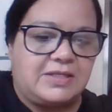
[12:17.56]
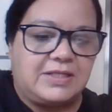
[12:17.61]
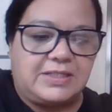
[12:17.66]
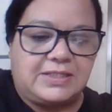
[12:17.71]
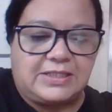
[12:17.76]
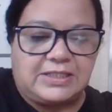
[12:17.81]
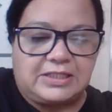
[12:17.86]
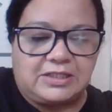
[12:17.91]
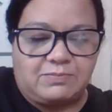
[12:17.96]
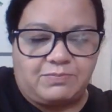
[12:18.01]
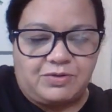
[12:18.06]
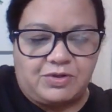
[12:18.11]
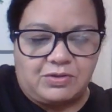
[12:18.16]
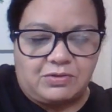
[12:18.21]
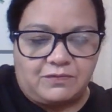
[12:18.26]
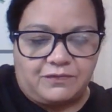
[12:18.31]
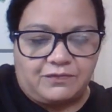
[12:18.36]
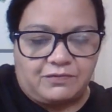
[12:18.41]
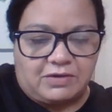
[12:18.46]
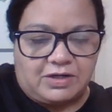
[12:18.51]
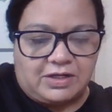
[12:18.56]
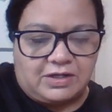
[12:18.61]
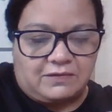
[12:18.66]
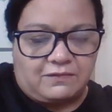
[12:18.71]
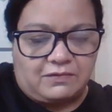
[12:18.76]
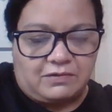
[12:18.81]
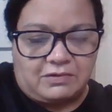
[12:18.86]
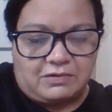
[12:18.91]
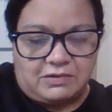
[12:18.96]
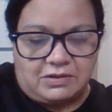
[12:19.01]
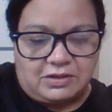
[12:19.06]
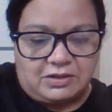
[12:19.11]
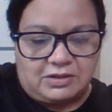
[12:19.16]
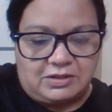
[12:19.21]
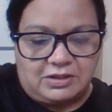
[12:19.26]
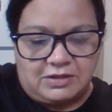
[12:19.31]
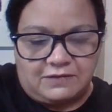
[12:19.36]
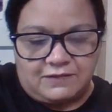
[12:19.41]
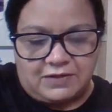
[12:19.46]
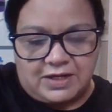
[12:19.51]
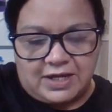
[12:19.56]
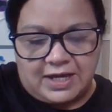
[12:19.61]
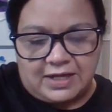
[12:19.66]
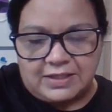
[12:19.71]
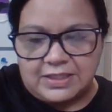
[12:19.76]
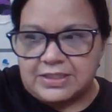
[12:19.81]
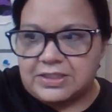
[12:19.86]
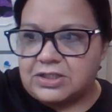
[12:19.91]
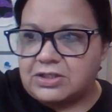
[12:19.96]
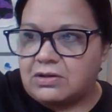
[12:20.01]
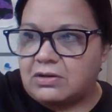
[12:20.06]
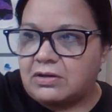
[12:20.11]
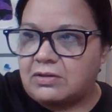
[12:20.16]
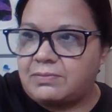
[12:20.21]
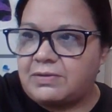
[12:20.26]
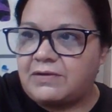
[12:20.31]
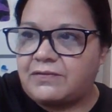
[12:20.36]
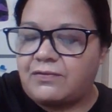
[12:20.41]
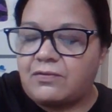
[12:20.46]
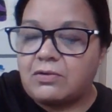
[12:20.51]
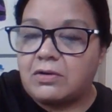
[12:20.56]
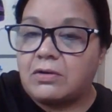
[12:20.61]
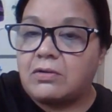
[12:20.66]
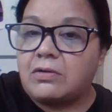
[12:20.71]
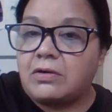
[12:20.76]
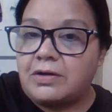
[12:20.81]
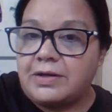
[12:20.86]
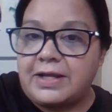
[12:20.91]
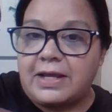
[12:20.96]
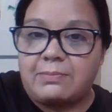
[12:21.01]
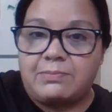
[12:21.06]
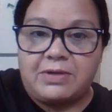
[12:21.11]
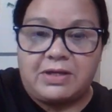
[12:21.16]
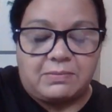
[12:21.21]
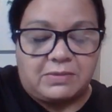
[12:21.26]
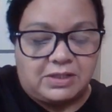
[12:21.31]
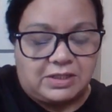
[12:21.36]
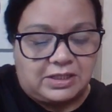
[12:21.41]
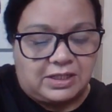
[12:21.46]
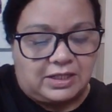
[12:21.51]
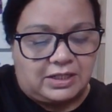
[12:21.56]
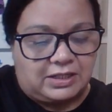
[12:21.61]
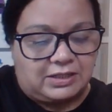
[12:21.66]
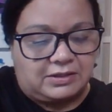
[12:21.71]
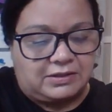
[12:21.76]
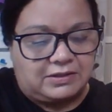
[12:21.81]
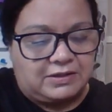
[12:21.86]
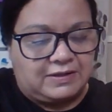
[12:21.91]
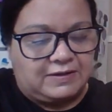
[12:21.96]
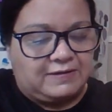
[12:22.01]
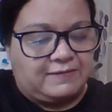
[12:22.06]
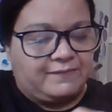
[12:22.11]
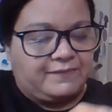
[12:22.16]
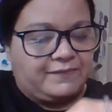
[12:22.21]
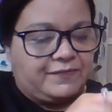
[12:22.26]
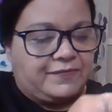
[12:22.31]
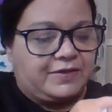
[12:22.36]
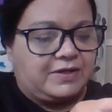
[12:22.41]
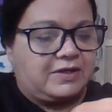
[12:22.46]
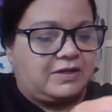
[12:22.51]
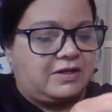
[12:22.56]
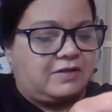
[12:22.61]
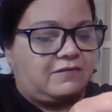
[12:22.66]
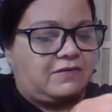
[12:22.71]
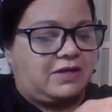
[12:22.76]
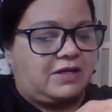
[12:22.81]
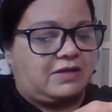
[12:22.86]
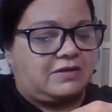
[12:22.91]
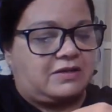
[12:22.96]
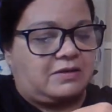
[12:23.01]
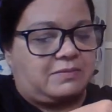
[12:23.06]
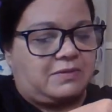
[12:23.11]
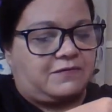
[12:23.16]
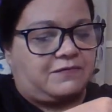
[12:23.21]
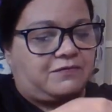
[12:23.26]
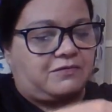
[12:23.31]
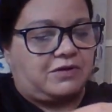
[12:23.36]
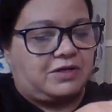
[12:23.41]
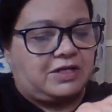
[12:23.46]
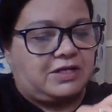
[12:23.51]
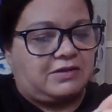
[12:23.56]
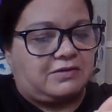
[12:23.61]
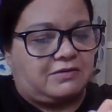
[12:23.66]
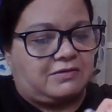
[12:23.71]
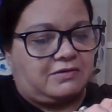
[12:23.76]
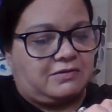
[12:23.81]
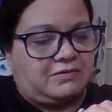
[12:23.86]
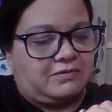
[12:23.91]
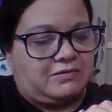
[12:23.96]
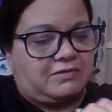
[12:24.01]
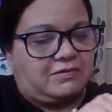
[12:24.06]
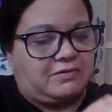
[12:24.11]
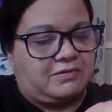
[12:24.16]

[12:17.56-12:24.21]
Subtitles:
This is beautiful. I never even had this yarn before, or that big mandala. I never had that before neither.